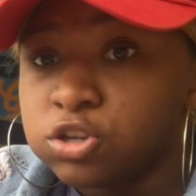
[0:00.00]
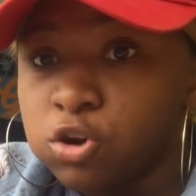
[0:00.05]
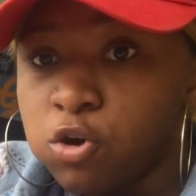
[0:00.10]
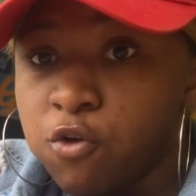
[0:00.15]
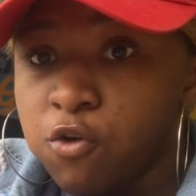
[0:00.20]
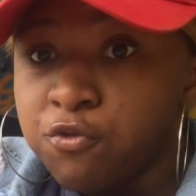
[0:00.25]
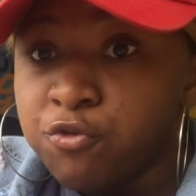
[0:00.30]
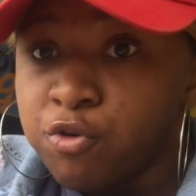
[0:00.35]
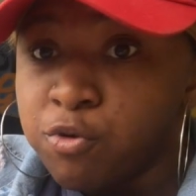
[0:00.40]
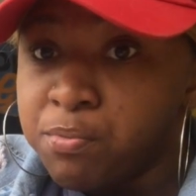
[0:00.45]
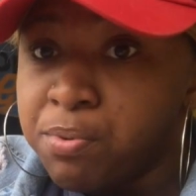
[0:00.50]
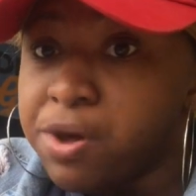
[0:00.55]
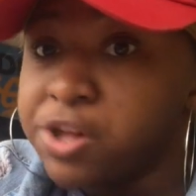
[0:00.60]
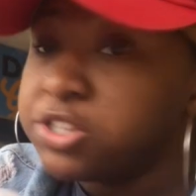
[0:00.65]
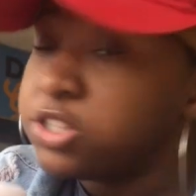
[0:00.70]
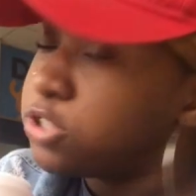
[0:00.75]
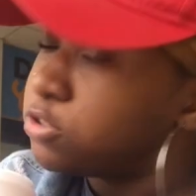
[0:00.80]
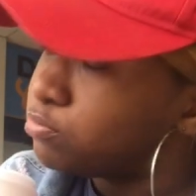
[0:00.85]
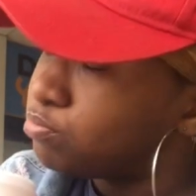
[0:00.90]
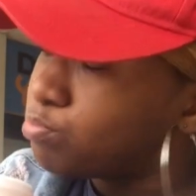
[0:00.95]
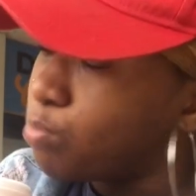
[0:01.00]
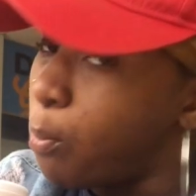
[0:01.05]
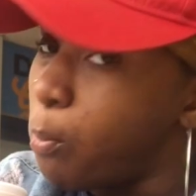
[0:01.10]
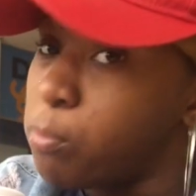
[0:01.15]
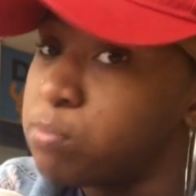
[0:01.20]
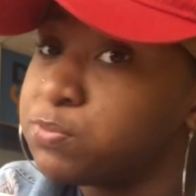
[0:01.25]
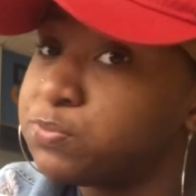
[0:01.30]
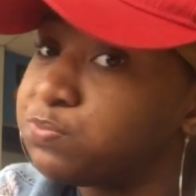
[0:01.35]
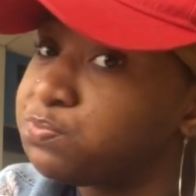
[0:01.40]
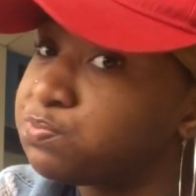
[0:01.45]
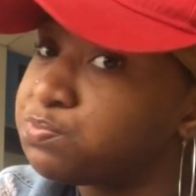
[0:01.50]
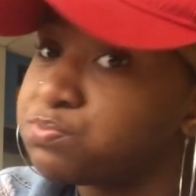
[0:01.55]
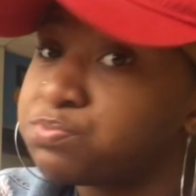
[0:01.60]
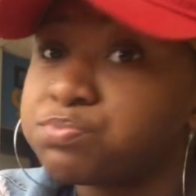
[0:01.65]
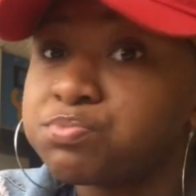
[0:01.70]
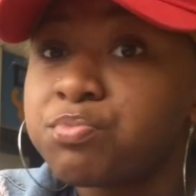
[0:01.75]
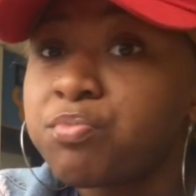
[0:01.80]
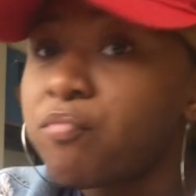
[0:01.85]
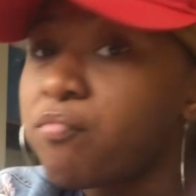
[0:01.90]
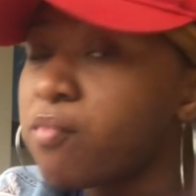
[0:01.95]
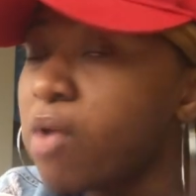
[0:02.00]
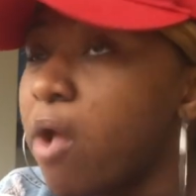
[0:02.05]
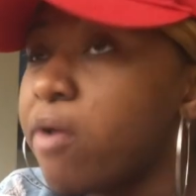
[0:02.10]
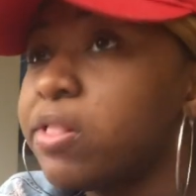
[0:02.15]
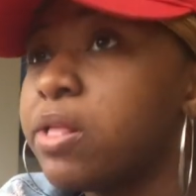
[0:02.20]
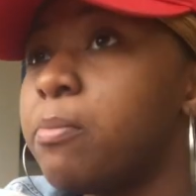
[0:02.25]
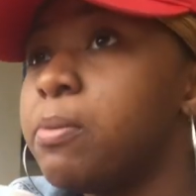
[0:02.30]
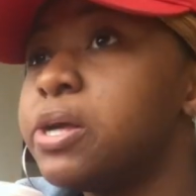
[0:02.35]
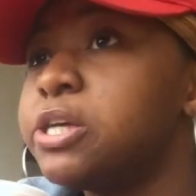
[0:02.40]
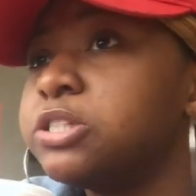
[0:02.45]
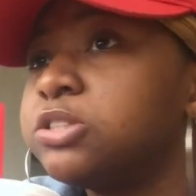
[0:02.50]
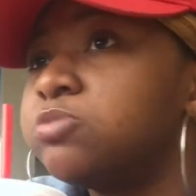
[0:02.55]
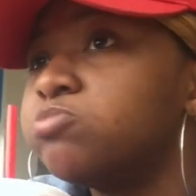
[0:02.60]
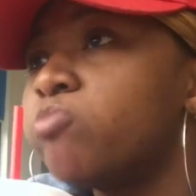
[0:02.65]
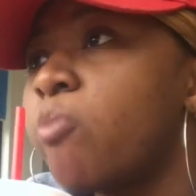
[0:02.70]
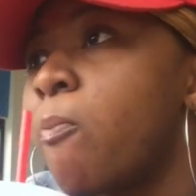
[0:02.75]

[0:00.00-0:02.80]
little fruit crunch. The best.